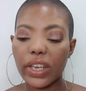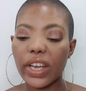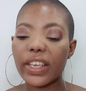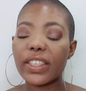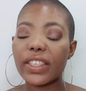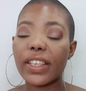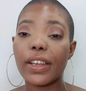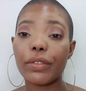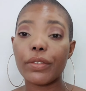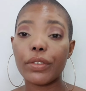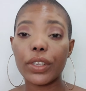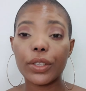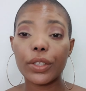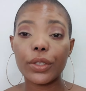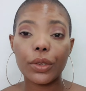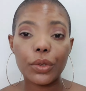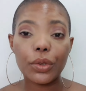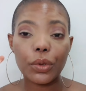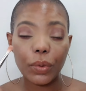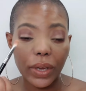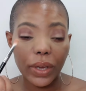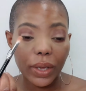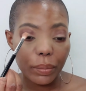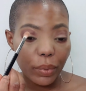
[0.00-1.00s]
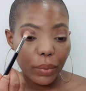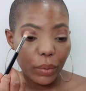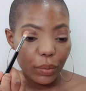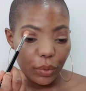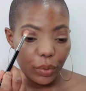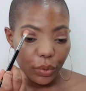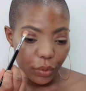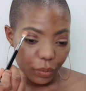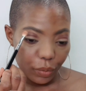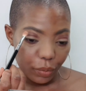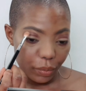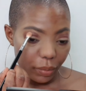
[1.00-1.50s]
Guys, I really don't know why people
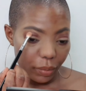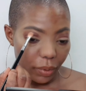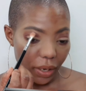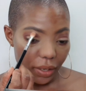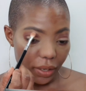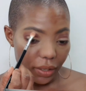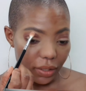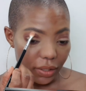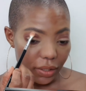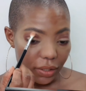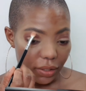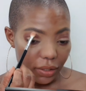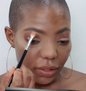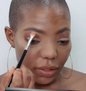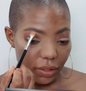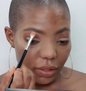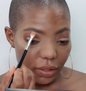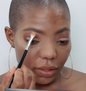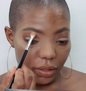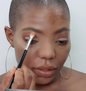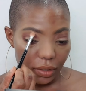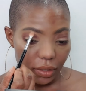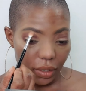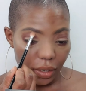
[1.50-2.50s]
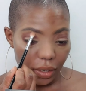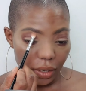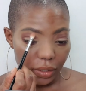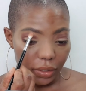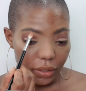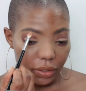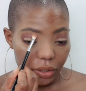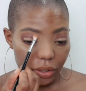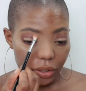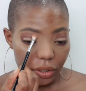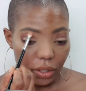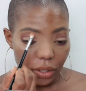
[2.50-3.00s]
don't buy this
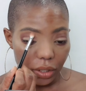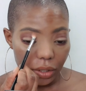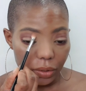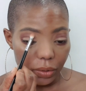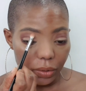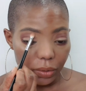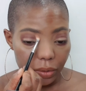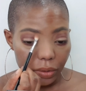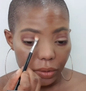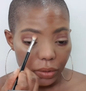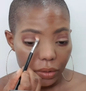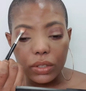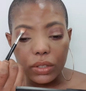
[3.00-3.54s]
eyeshadow.